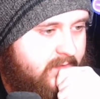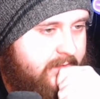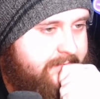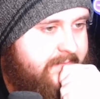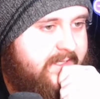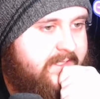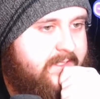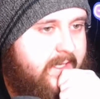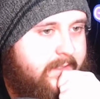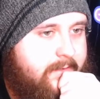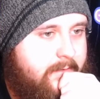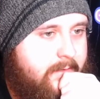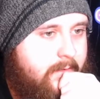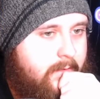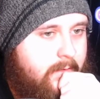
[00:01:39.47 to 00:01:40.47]
give me a
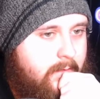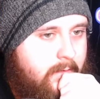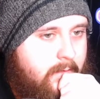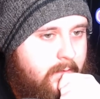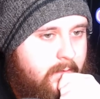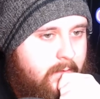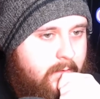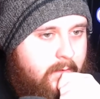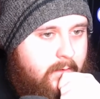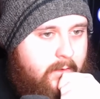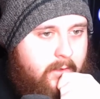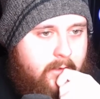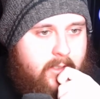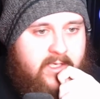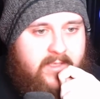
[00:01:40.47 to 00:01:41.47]
second.
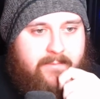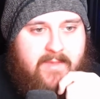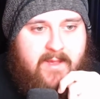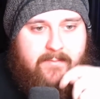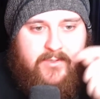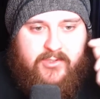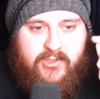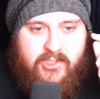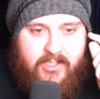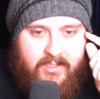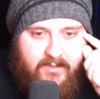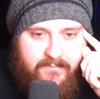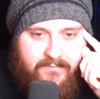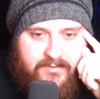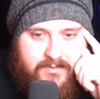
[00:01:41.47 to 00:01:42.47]

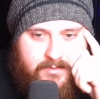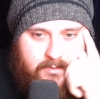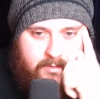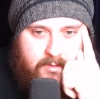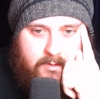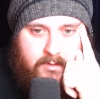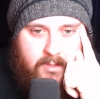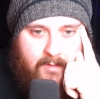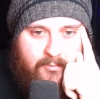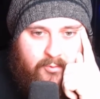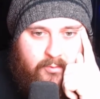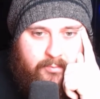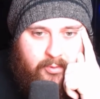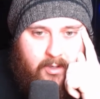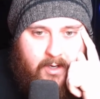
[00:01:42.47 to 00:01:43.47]
Memberships, double
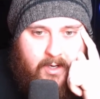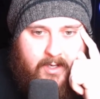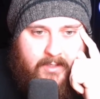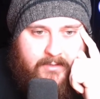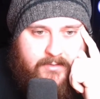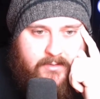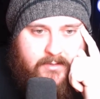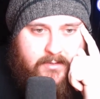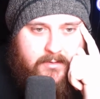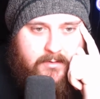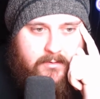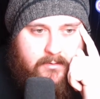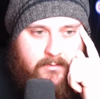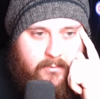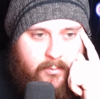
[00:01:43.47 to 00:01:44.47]

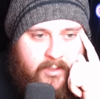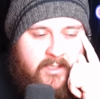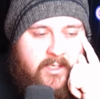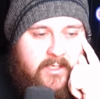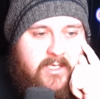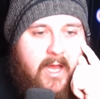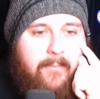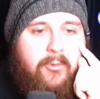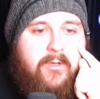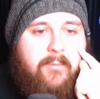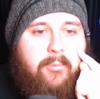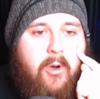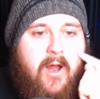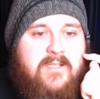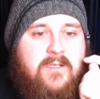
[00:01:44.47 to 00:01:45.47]
price. We're gonna double the
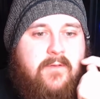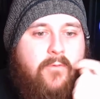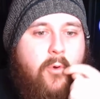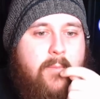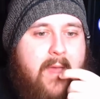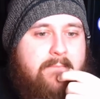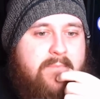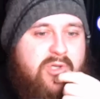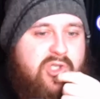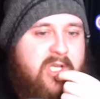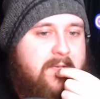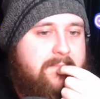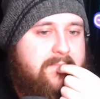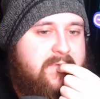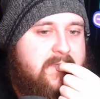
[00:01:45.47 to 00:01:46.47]
price of all
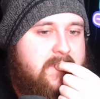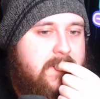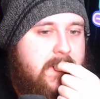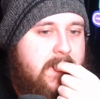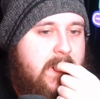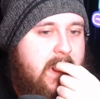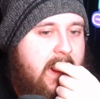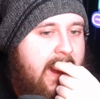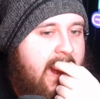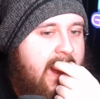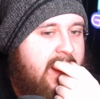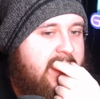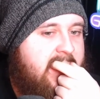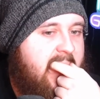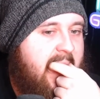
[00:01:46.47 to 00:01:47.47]
memberships,
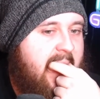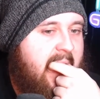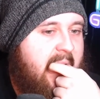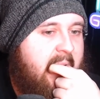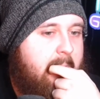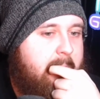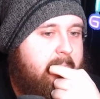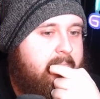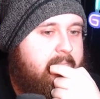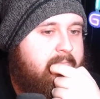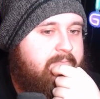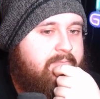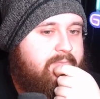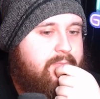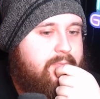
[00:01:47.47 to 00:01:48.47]
and um,